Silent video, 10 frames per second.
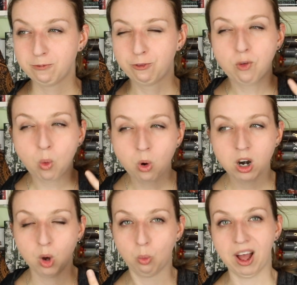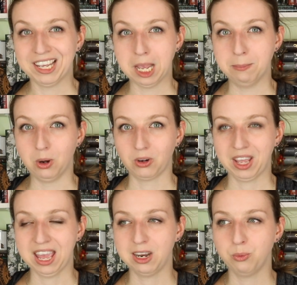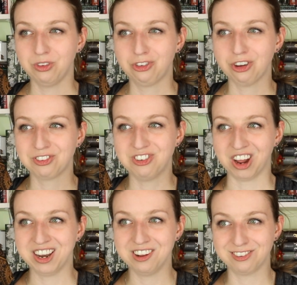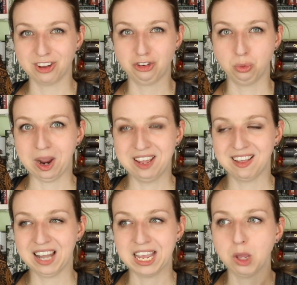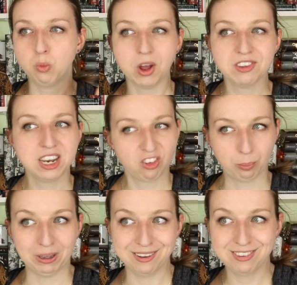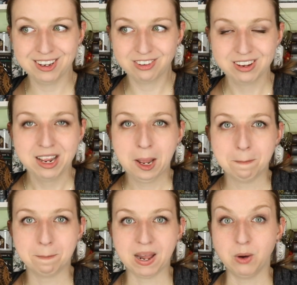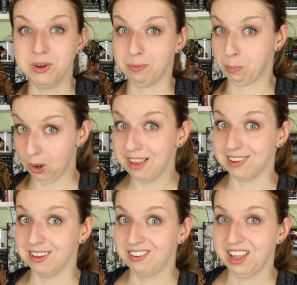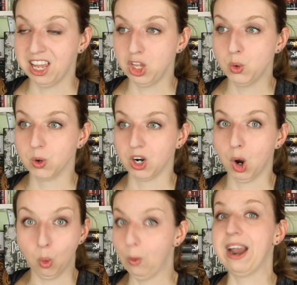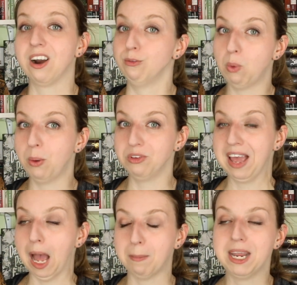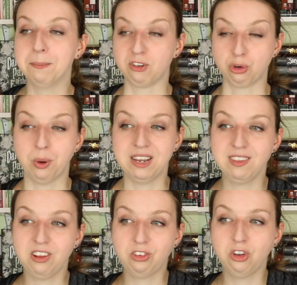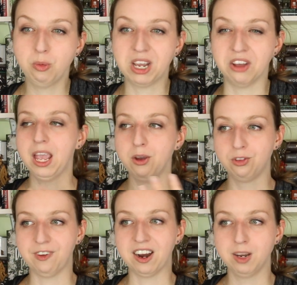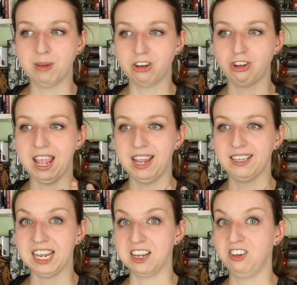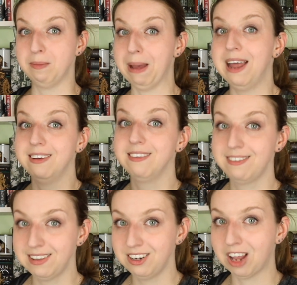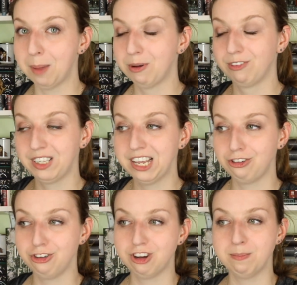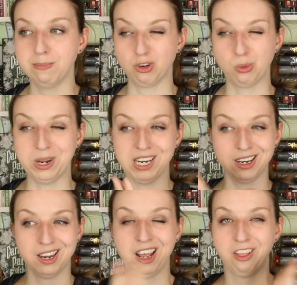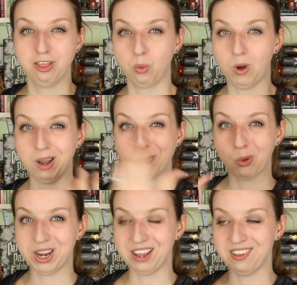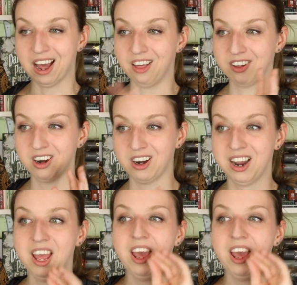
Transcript: for a YA book and it was just done in such a way that like it wasn't explicit but it was present and you were aware of what was happening between these two because it was very much a like dependency type of relationship between the one boy and the other